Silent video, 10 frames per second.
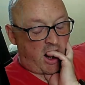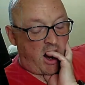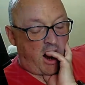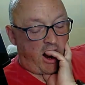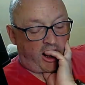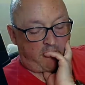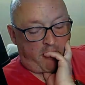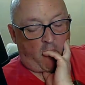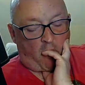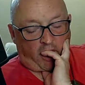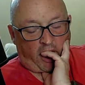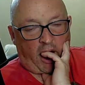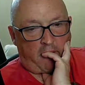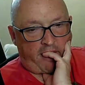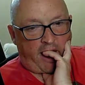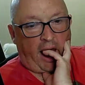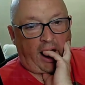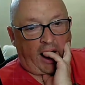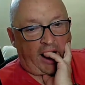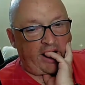It's been wild
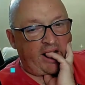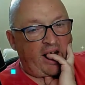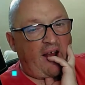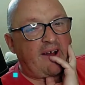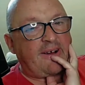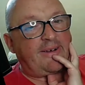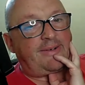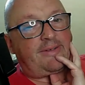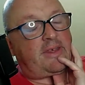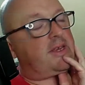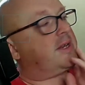day. Oh, dear.